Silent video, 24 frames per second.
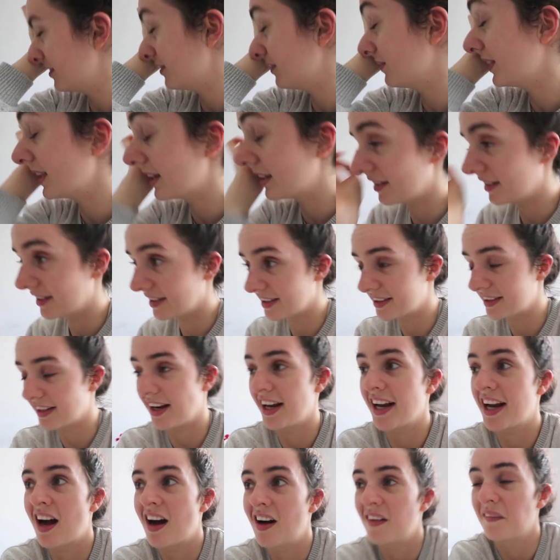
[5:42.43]
Oh my gosh,
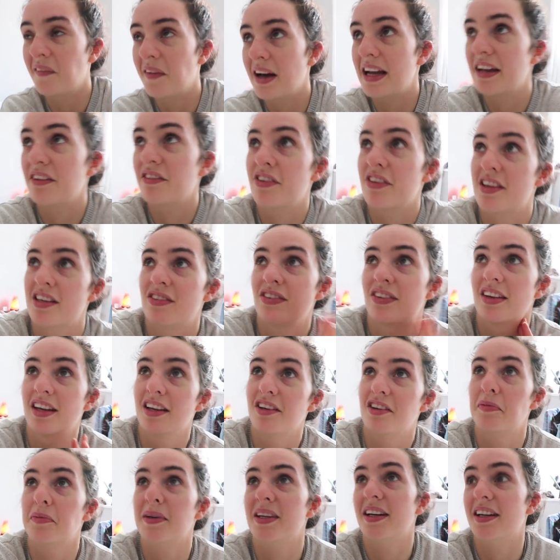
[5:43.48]
I can't wait for this video
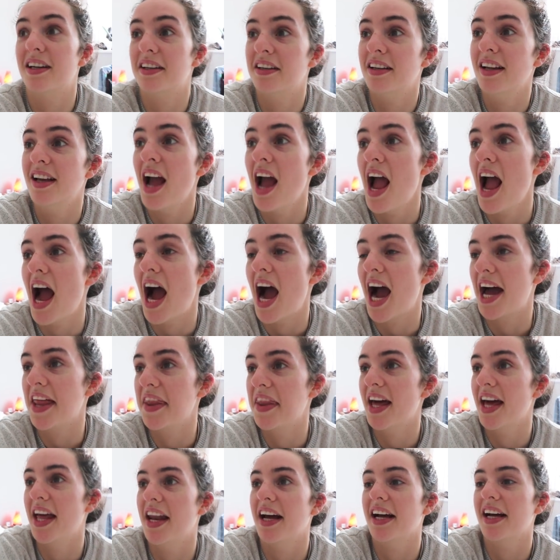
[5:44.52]
to be done
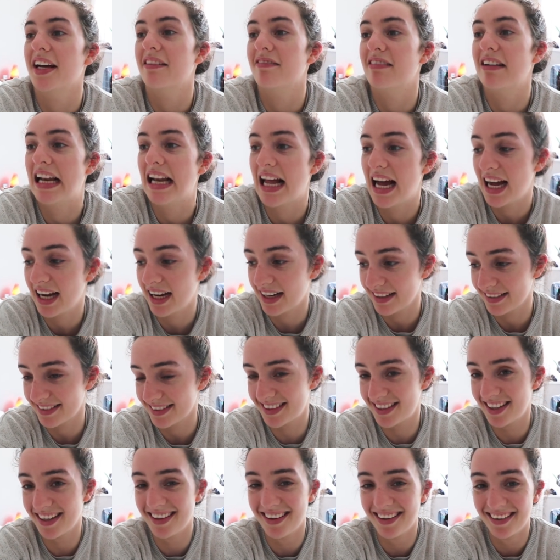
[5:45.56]
and then I can
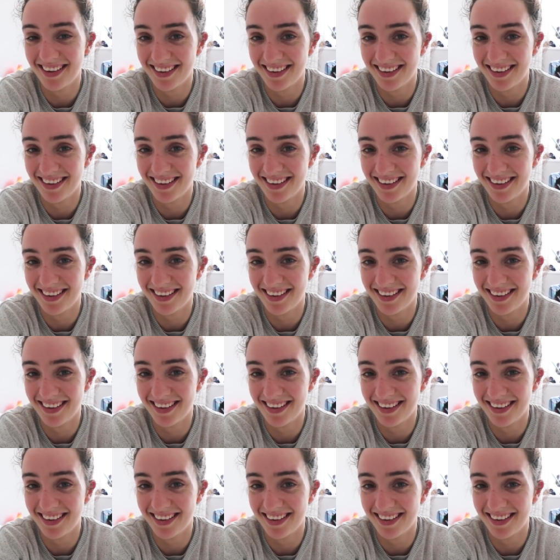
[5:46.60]
relax.